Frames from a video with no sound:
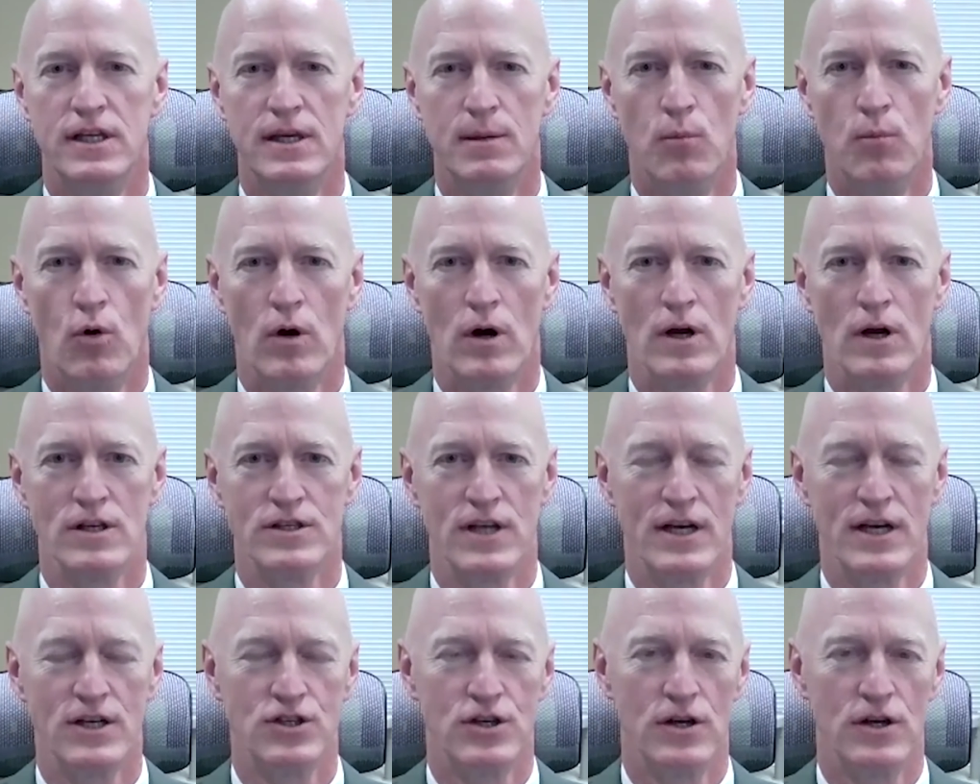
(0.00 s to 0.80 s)

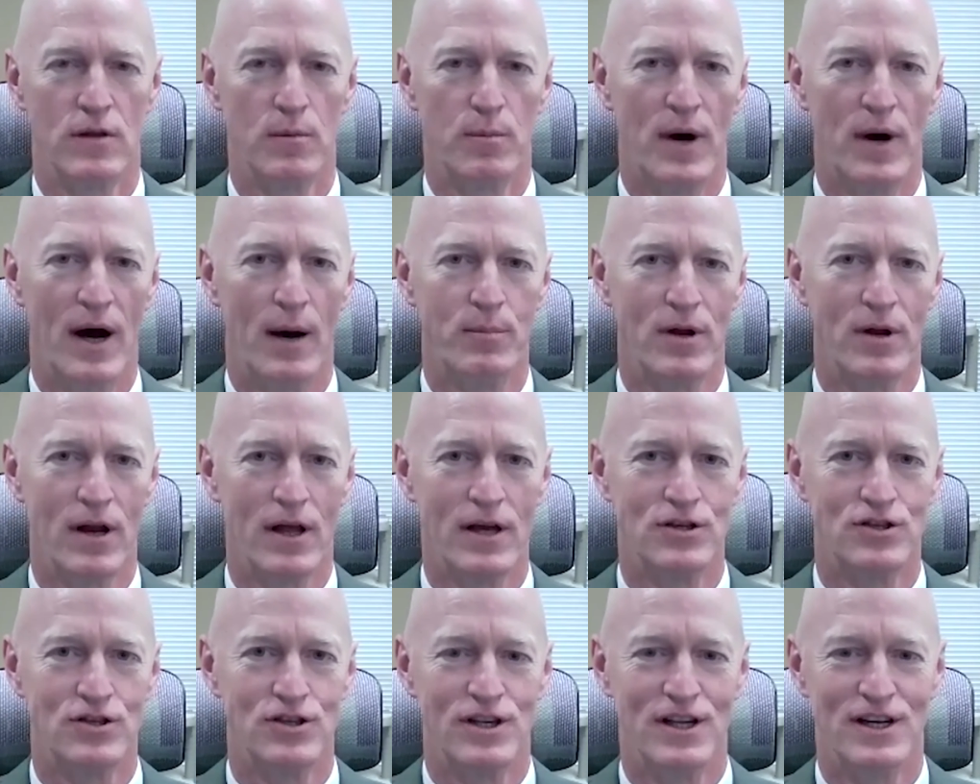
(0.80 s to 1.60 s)
demoralization of the
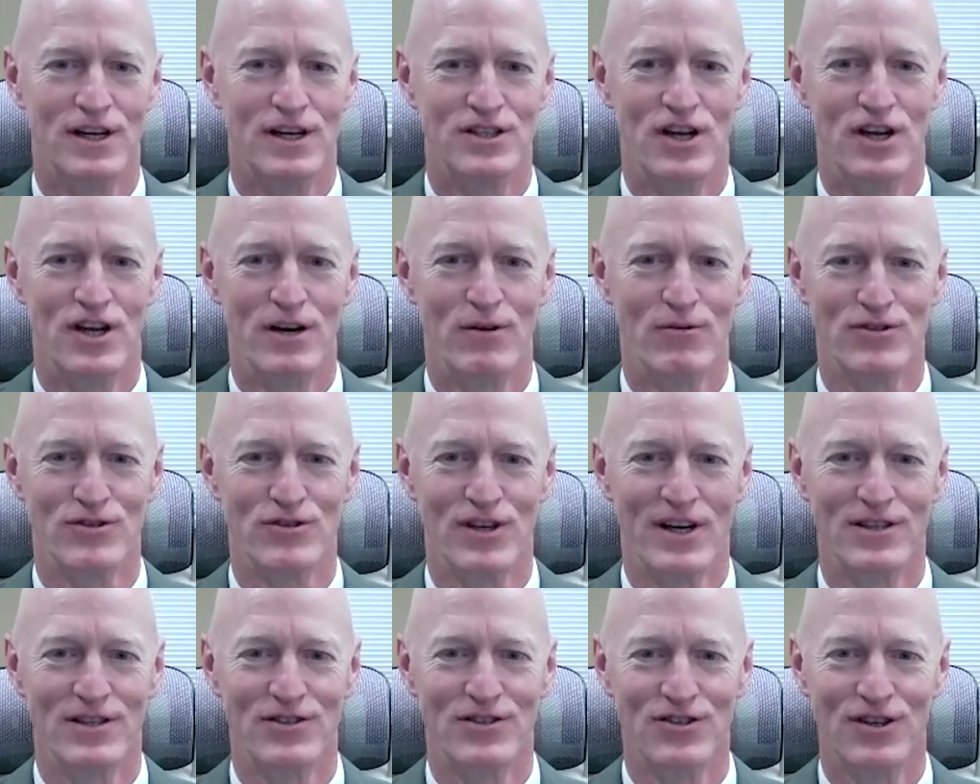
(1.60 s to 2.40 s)
population in the general
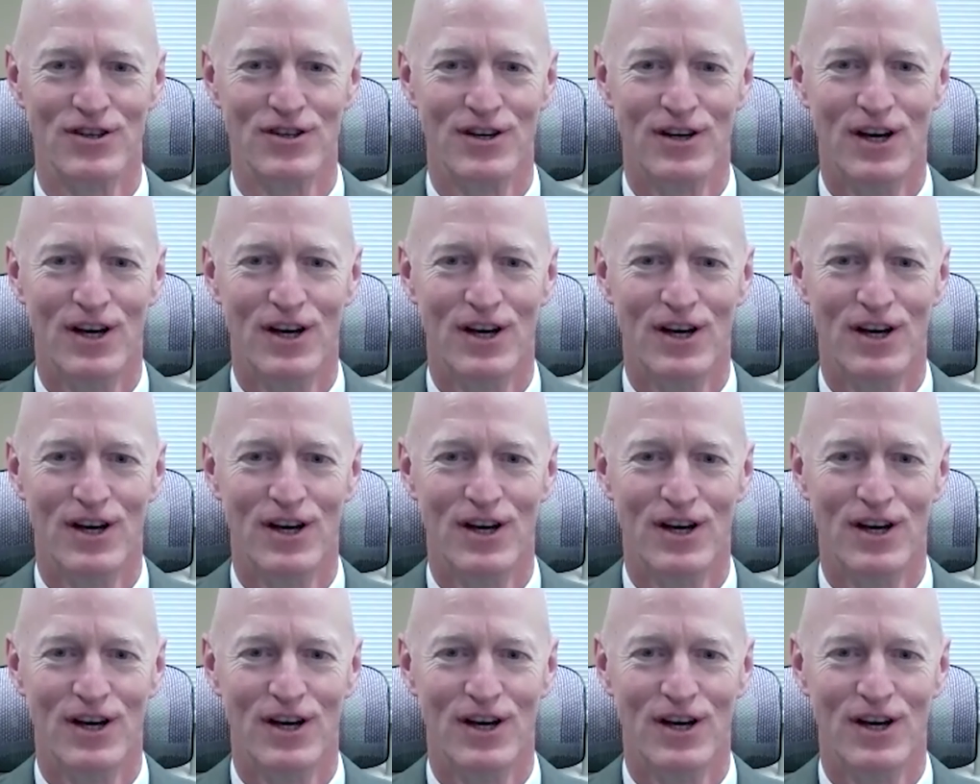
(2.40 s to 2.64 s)
sense,